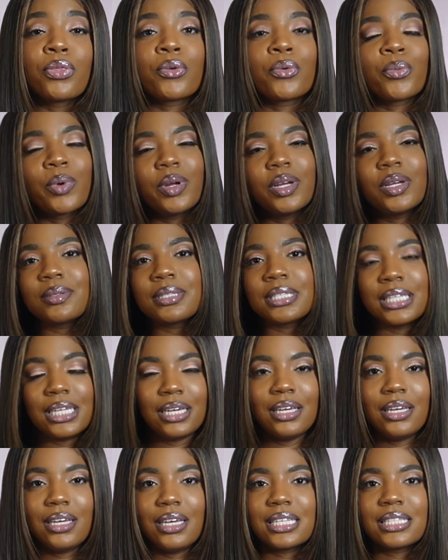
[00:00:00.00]
The real
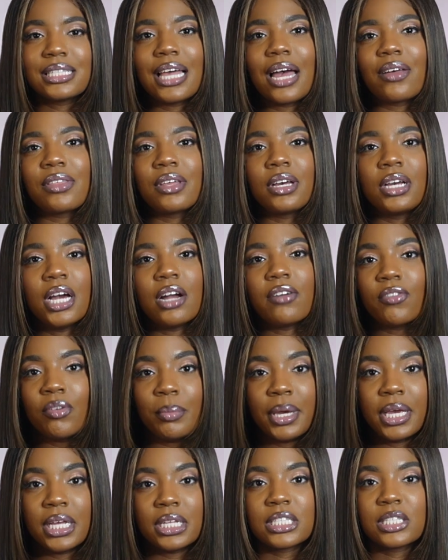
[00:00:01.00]
tea is how the
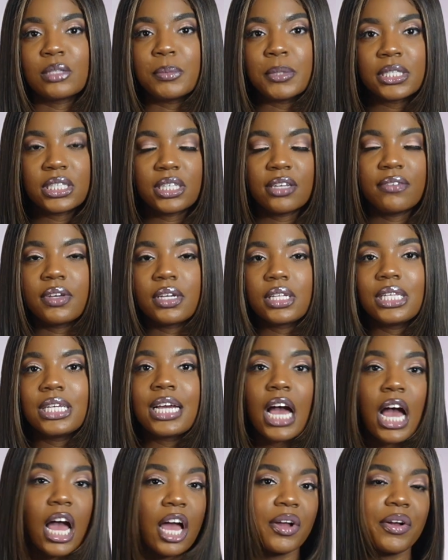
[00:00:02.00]
government, specifically
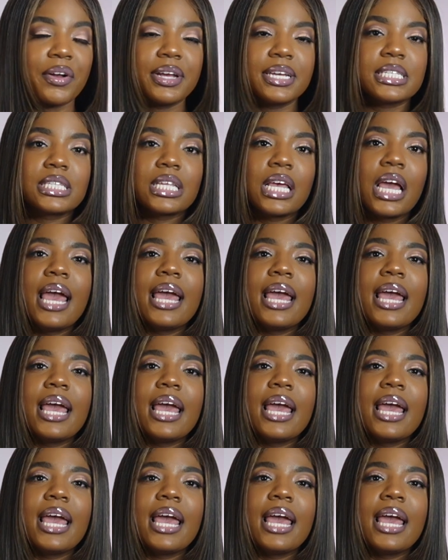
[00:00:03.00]
Congress,